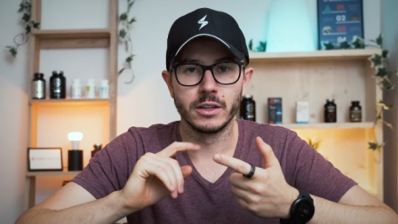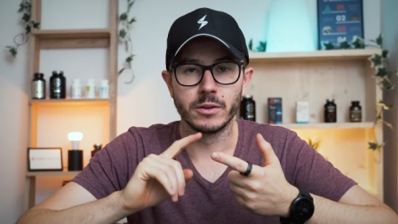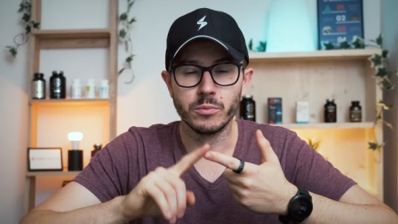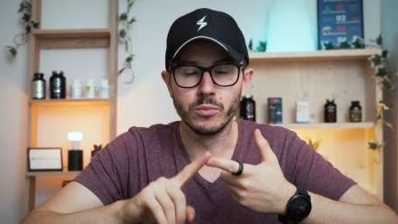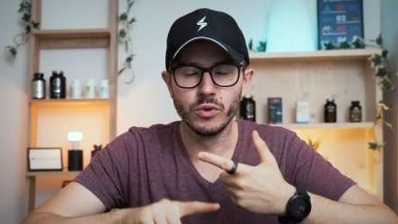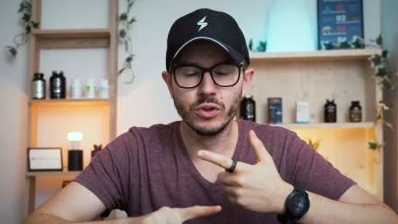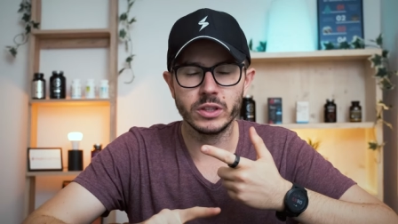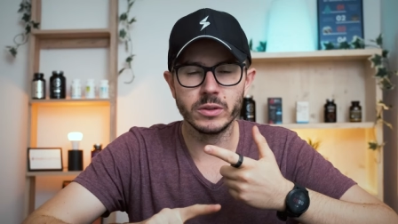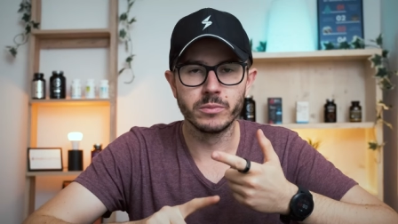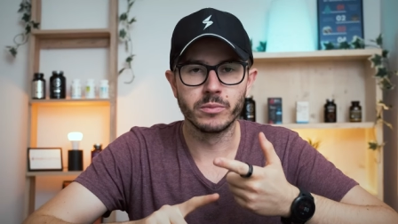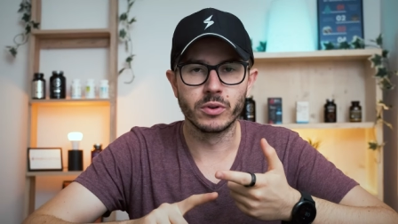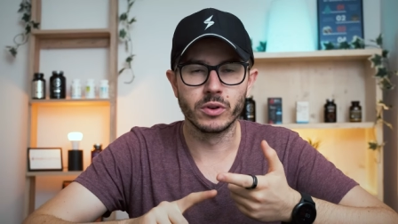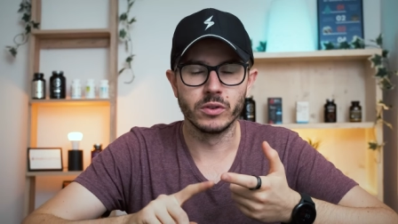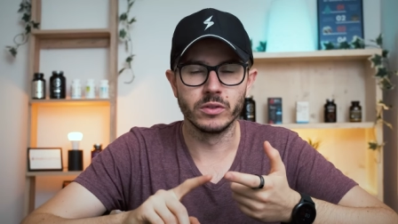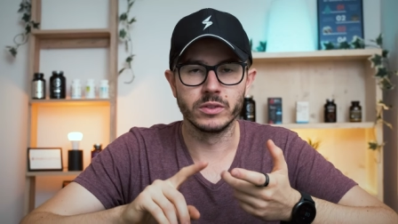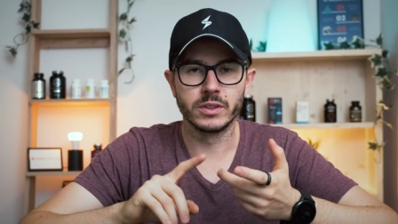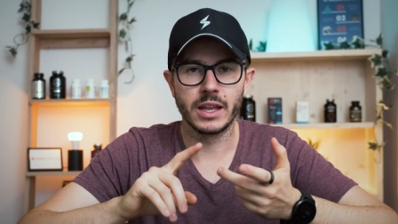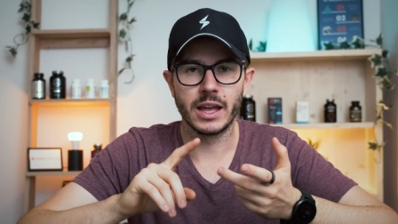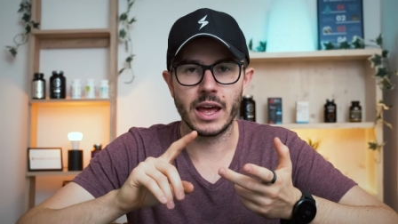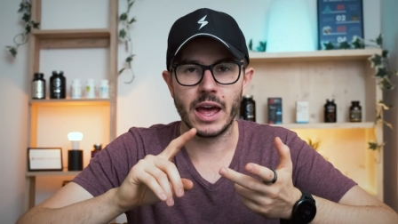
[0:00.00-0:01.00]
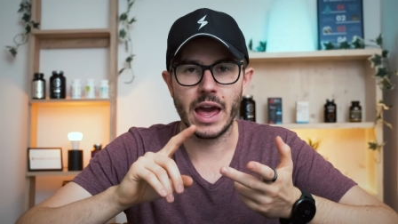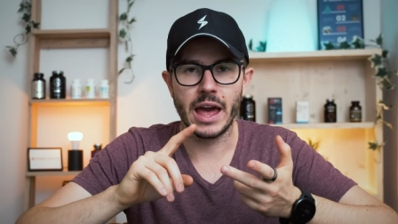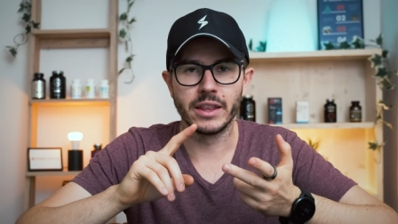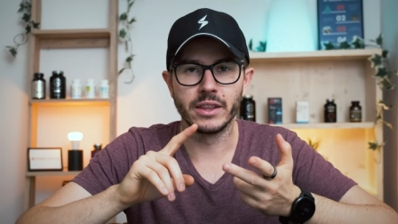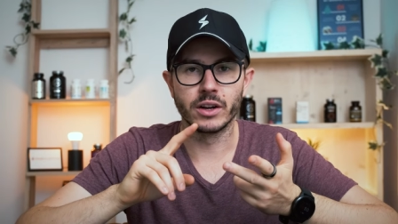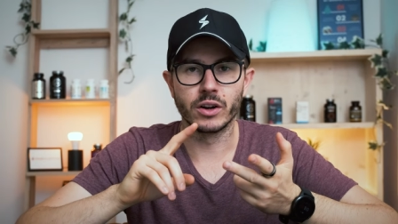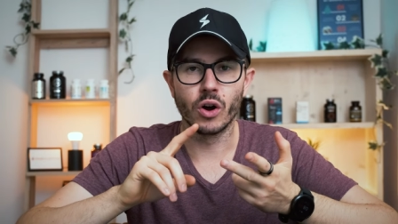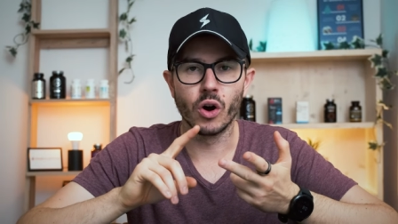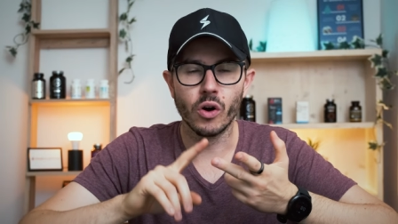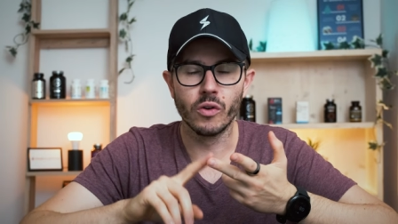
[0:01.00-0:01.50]
their mood improved,
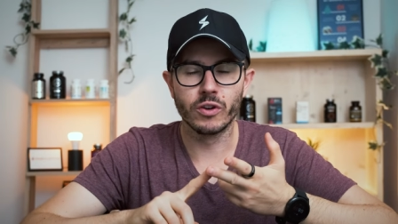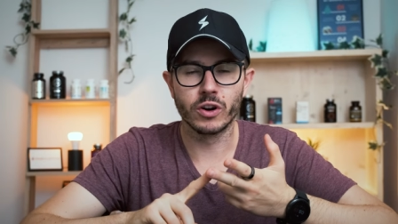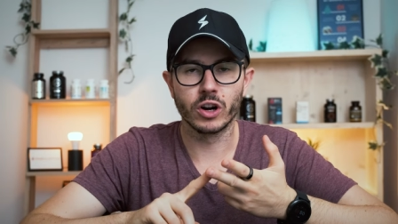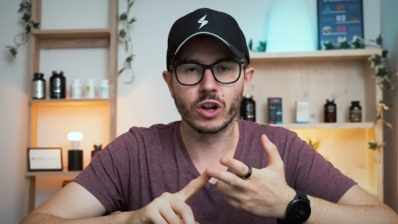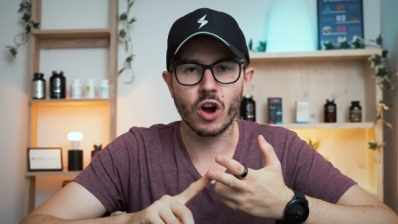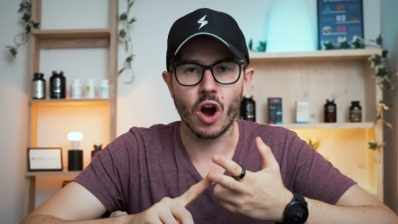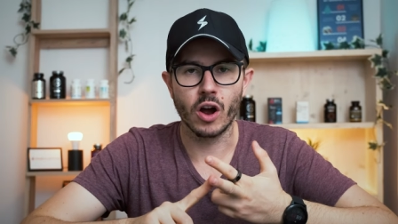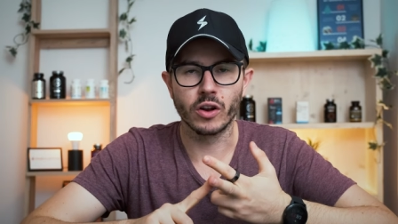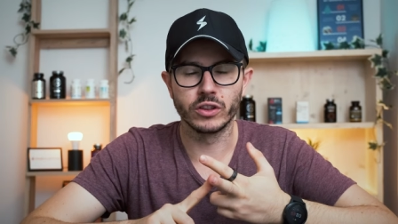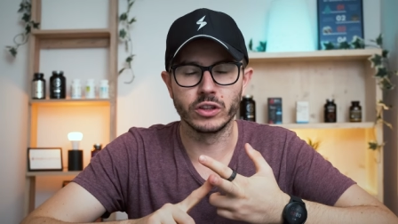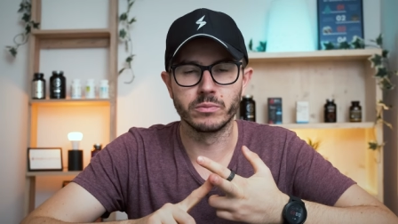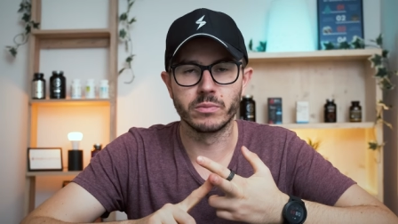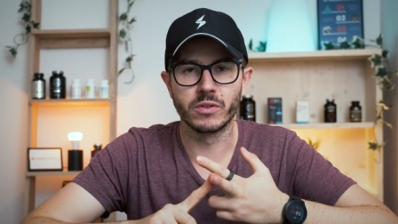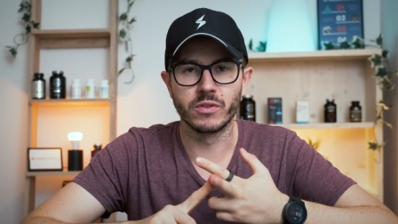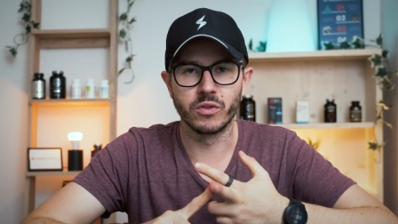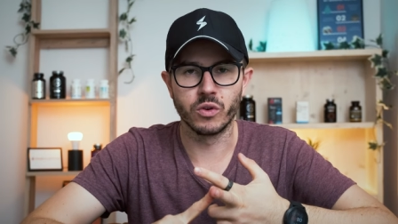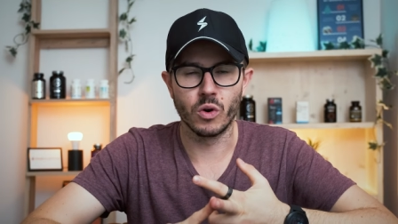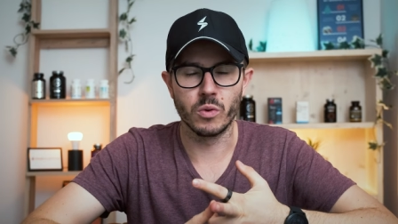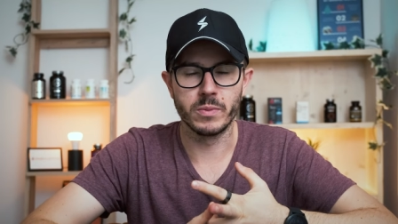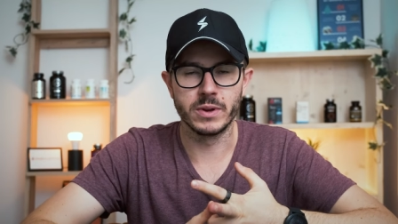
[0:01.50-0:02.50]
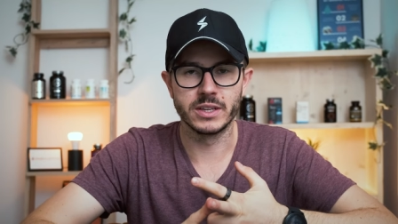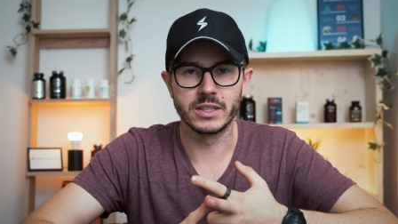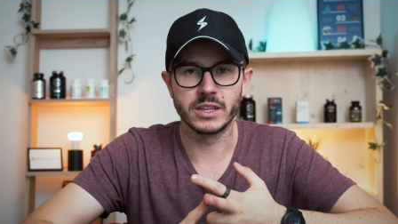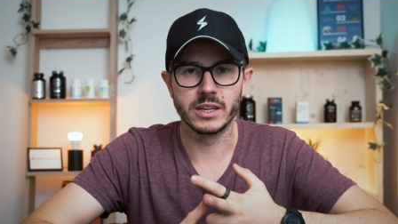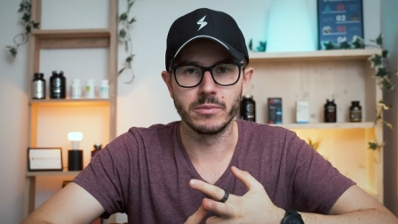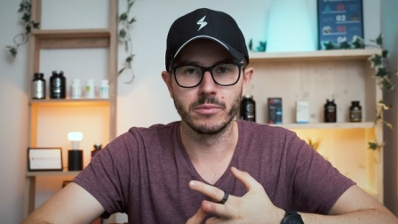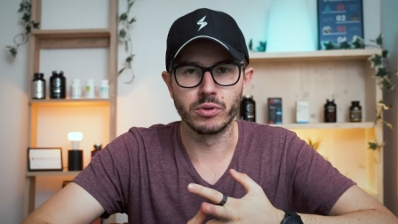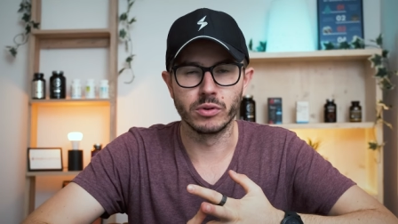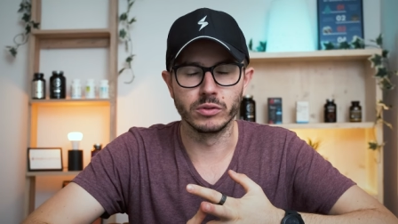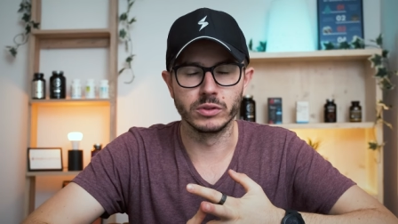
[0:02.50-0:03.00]
and their overall cognitive performance
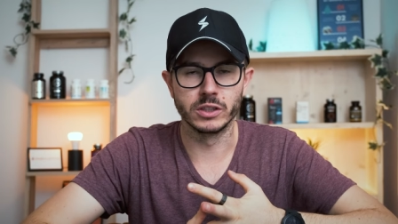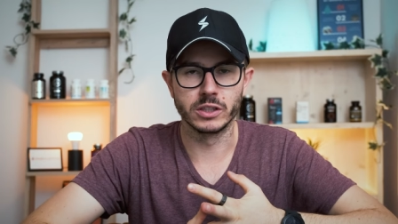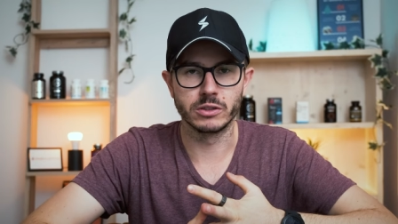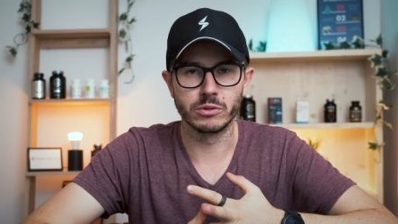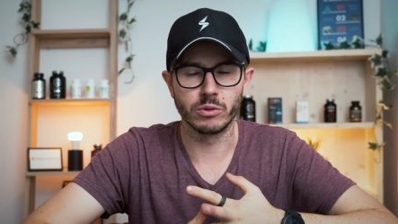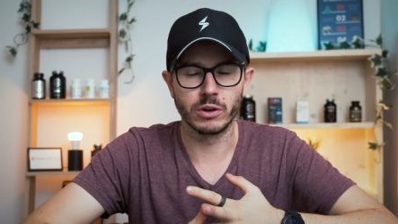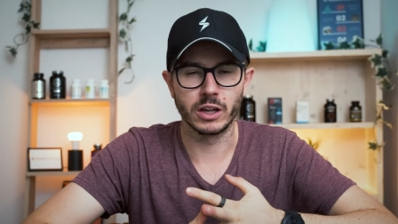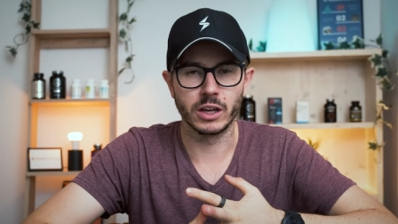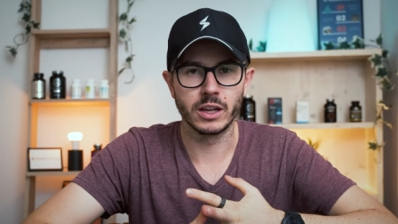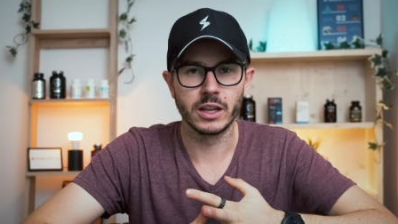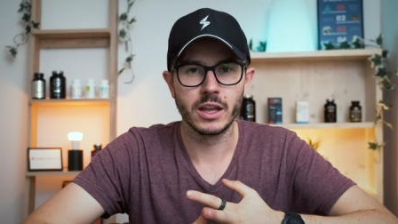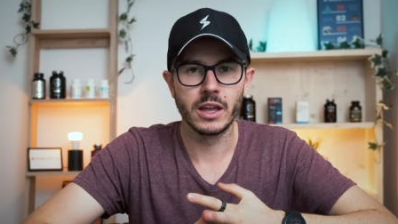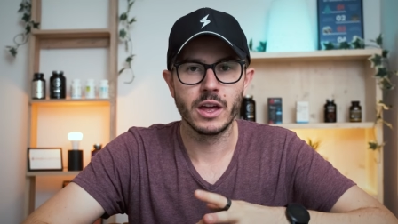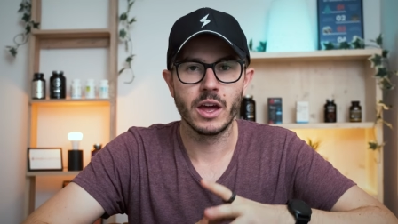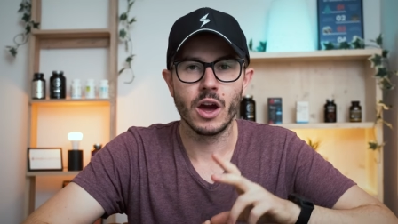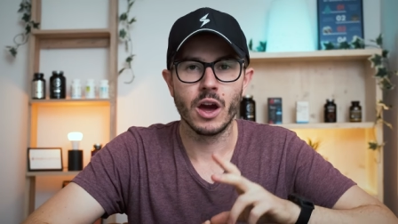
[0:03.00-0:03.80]
improved as well.